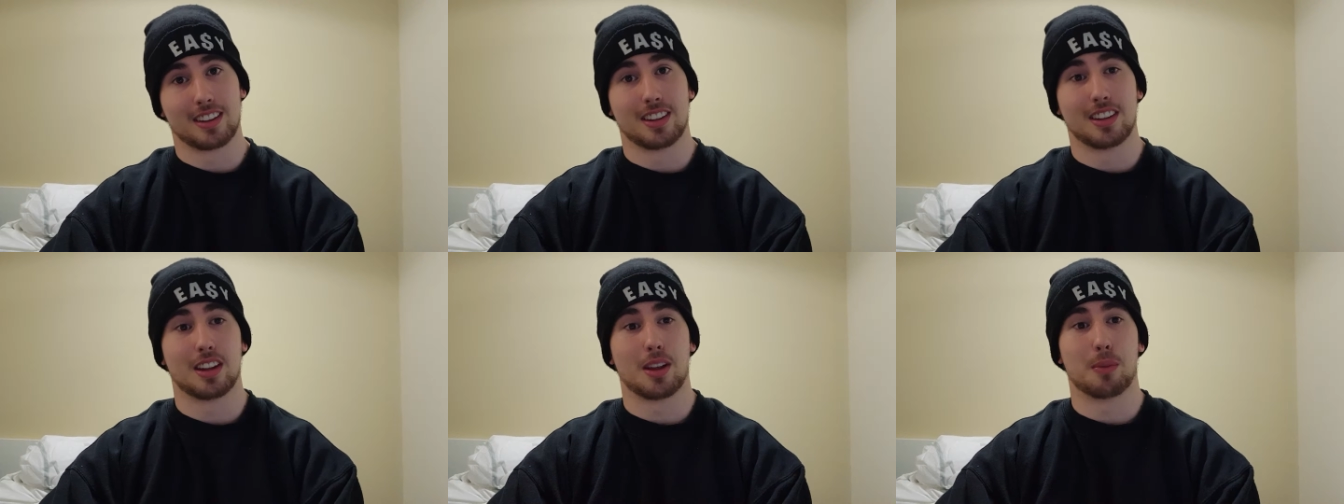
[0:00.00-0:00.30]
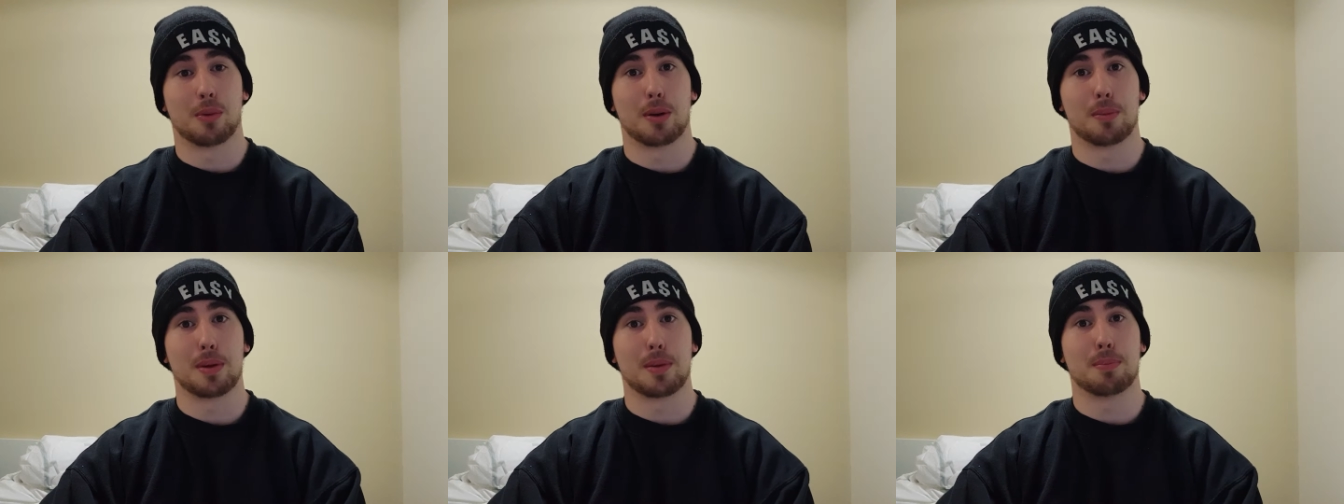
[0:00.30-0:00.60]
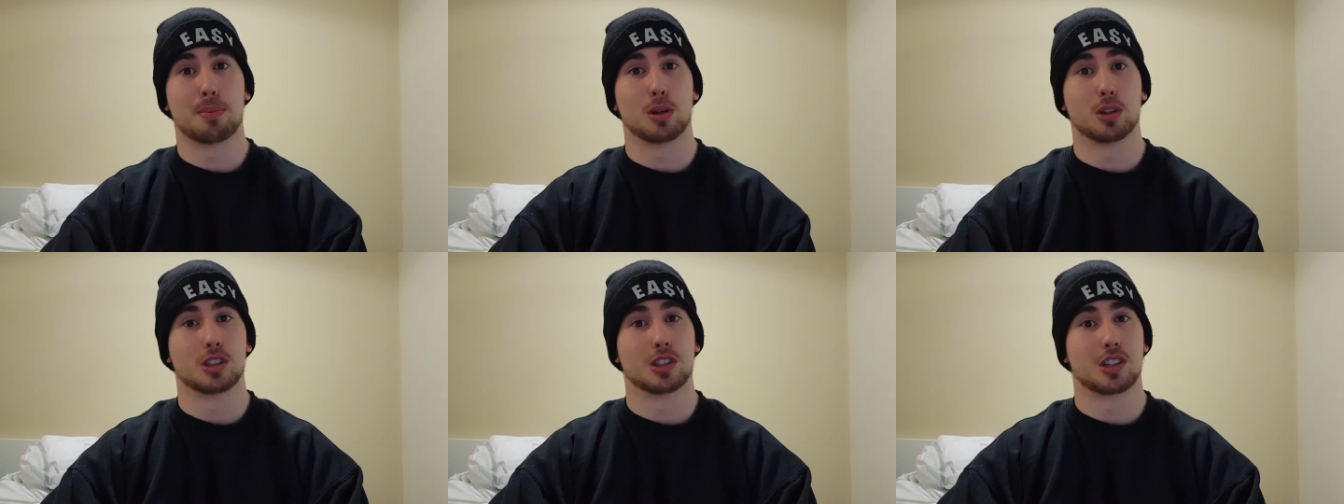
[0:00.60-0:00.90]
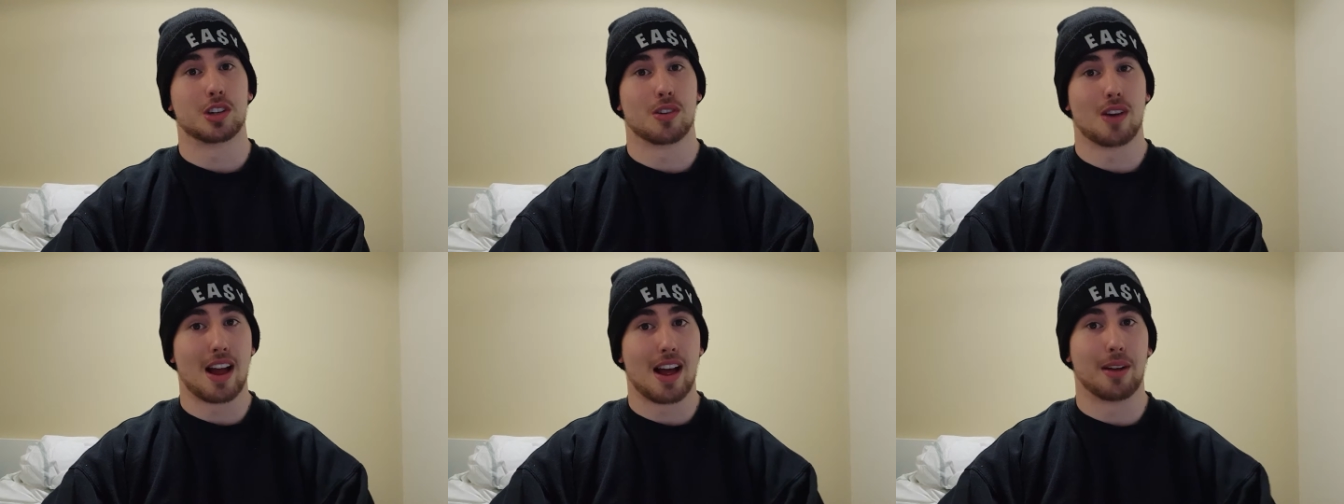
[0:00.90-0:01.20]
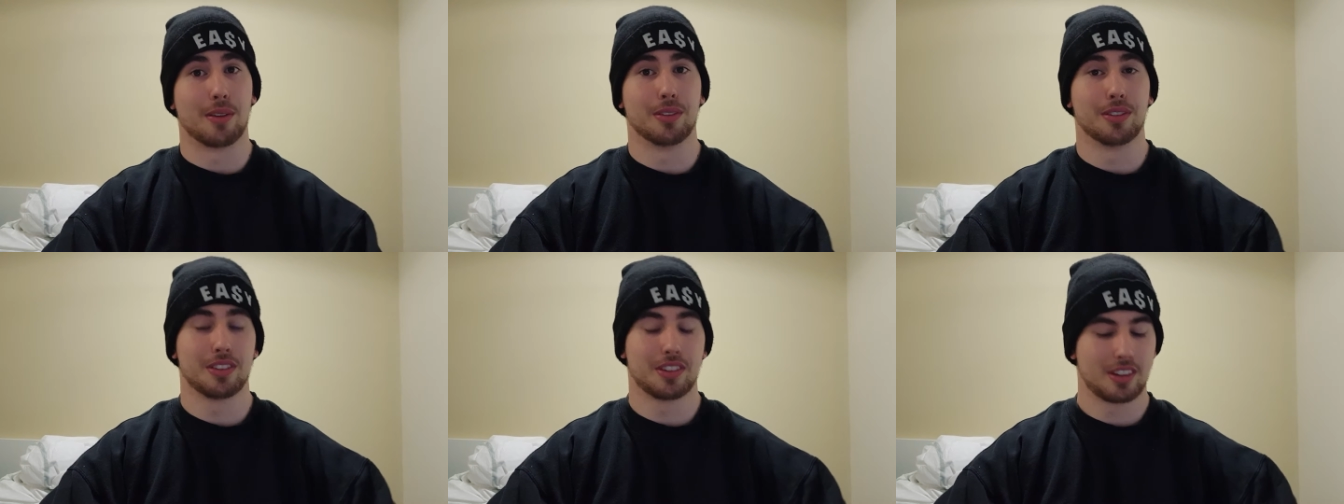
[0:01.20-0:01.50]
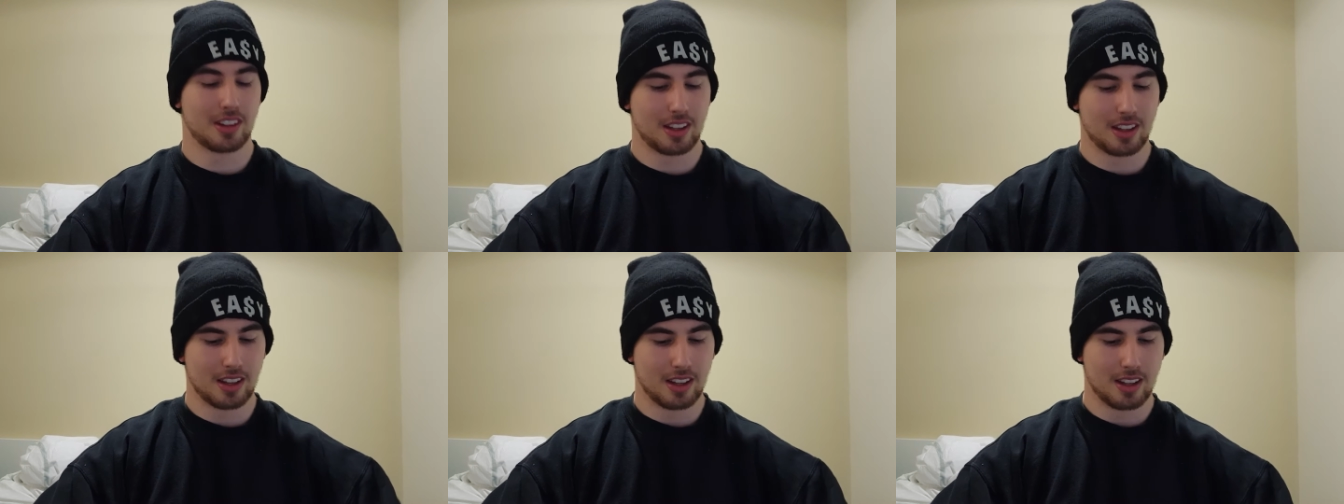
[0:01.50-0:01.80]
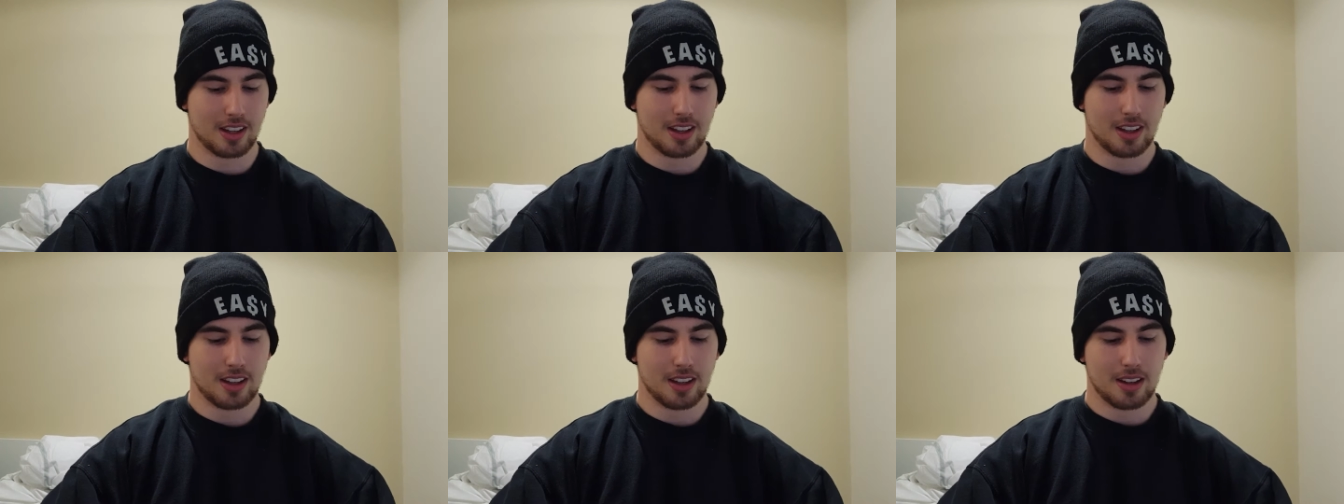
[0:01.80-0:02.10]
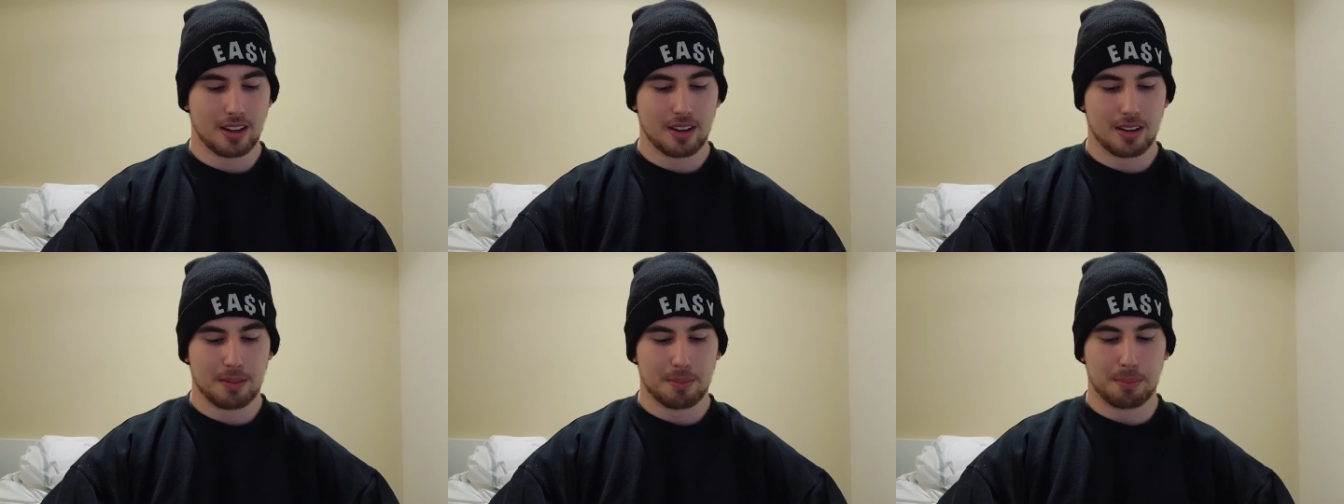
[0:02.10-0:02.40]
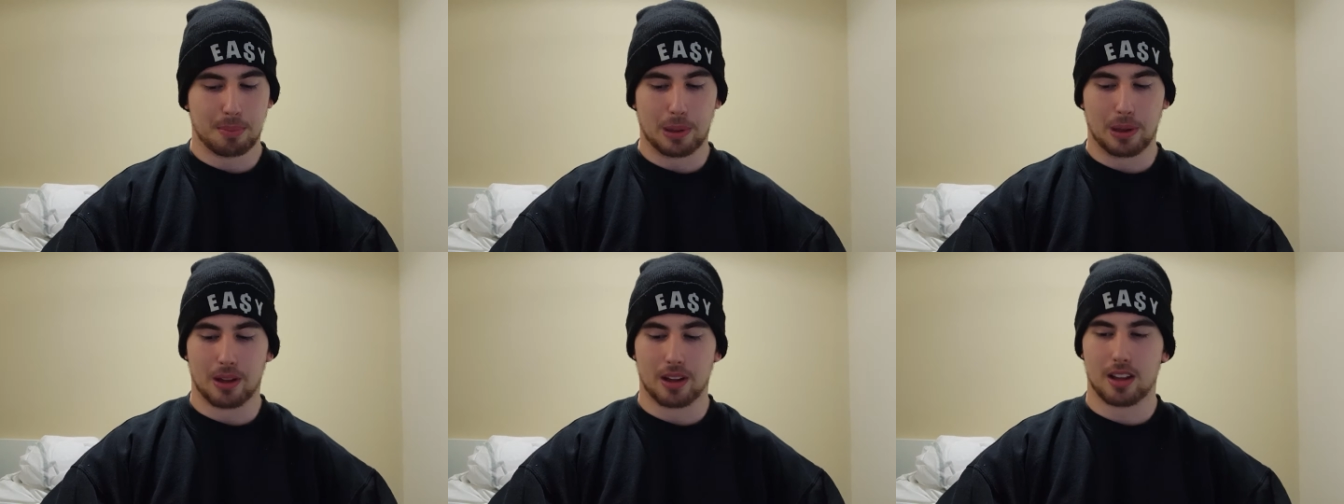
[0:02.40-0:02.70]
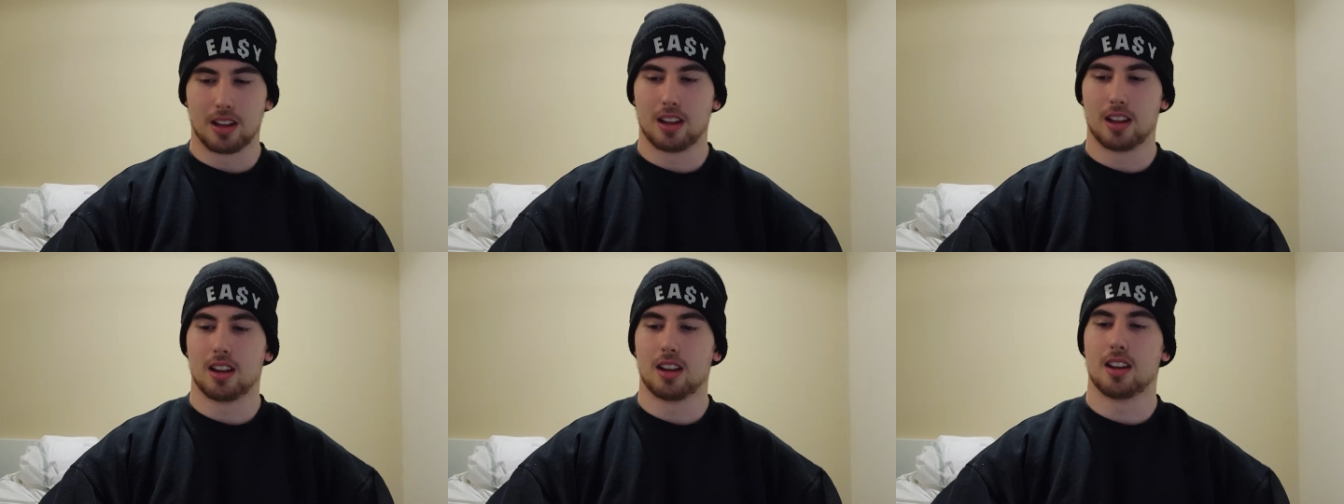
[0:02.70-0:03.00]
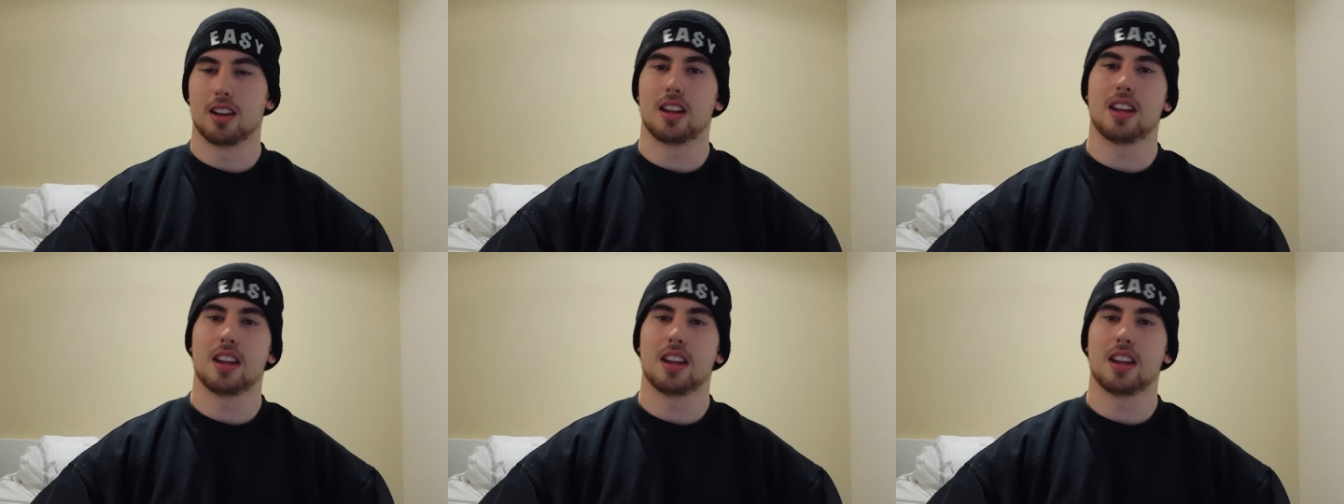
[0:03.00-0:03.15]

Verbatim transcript: You don't want to be pushed around. But